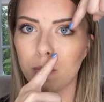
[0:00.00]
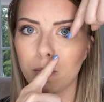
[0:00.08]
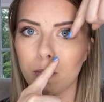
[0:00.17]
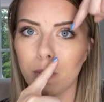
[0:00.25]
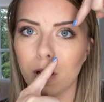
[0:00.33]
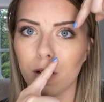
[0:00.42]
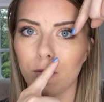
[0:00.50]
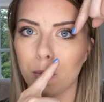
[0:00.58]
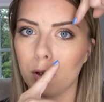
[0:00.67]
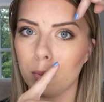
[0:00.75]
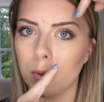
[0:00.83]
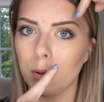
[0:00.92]
middle of
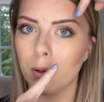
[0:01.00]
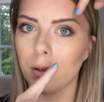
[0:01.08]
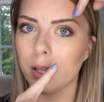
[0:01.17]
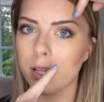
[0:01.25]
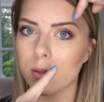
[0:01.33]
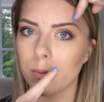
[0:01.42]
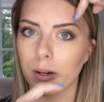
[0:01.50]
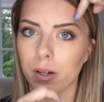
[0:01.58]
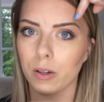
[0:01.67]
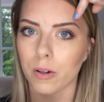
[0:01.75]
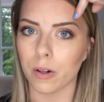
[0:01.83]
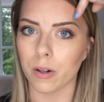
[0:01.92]
pupil, that's where
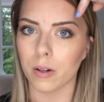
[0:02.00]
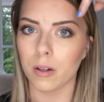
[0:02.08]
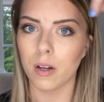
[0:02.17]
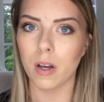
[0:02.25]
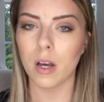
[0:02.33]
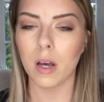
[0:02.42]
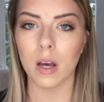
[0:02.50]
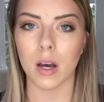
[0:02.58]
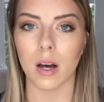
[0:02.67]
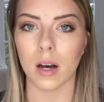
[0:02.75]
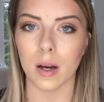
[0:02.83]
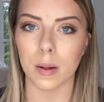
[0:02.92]
your
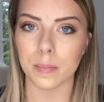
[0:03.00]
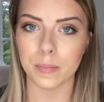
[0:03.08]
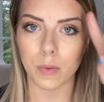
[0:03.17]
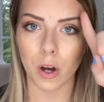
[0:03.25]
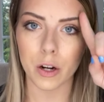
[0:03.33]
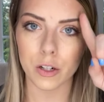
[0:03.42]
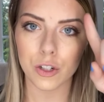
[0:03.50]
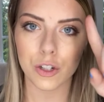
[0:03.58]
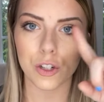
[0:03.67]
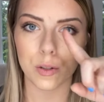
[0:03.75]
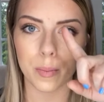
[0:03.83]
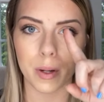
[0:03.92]
arch
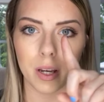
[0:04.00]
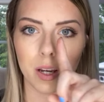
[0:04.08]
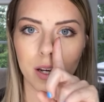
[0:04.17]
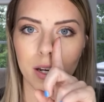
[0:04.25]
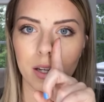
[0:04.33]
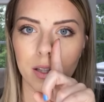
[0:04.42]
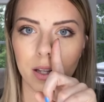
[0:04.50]
should be. And